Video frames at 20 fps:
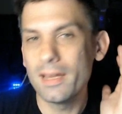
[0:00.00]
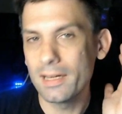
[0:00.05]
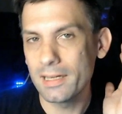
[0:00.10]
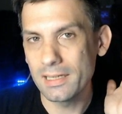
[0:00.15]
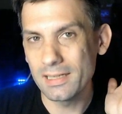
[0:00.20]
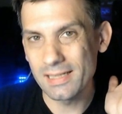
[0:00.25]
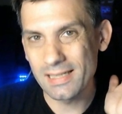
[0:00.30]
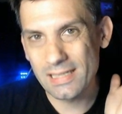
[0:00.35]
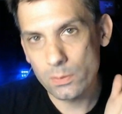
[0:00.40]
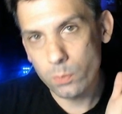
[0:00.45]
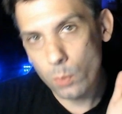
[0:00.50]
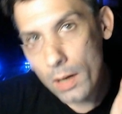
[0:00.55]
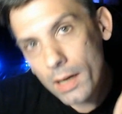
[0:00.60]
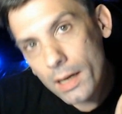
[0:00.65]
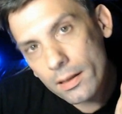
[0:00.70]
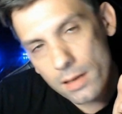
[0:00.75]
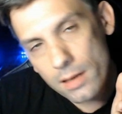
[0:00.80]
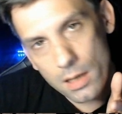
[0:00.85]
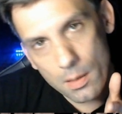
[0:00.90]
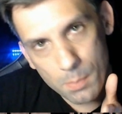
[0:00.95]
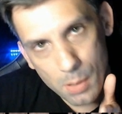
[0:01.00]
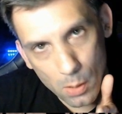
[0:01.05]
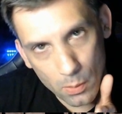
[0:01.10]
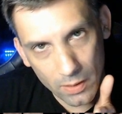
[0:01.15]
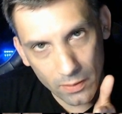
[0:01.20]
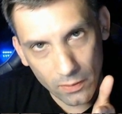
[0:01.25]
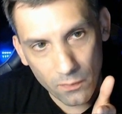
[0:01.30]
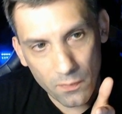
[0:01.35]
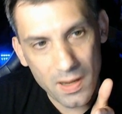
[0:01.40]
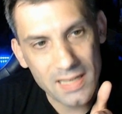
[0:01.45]
can swing at the opponent's
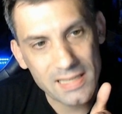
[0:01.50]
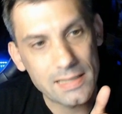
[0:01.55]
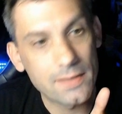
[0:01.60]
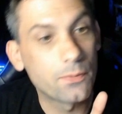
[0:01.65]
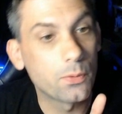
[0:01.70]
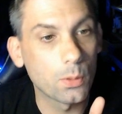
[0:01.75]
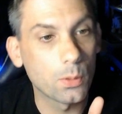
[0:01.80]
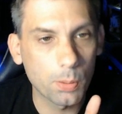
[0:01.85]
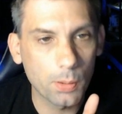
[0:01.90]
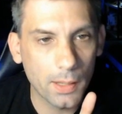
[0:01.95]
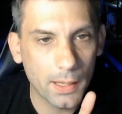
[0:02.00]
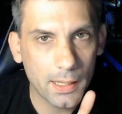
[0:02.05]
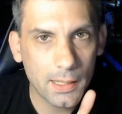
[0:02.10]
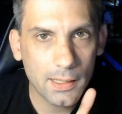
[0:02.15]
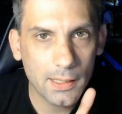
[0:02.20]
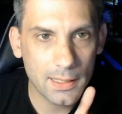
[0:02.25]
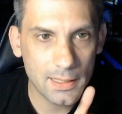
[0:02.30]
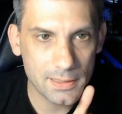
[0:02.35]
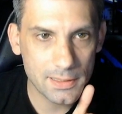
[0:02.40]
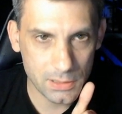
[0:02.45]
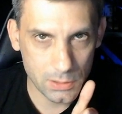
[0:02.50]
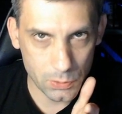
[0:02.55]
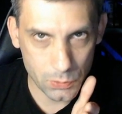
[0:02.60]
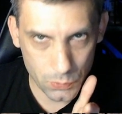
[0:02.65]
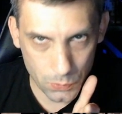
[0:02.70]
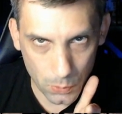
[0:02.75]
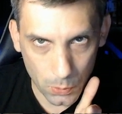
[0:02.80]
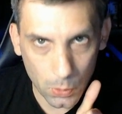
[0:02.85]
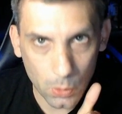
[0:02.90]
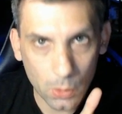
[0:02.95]
face if we're playing against
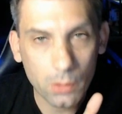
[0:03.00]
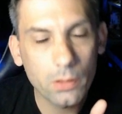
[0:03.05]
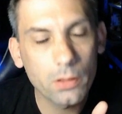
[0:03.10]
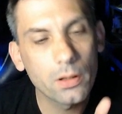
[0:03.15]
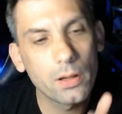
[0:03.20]
control.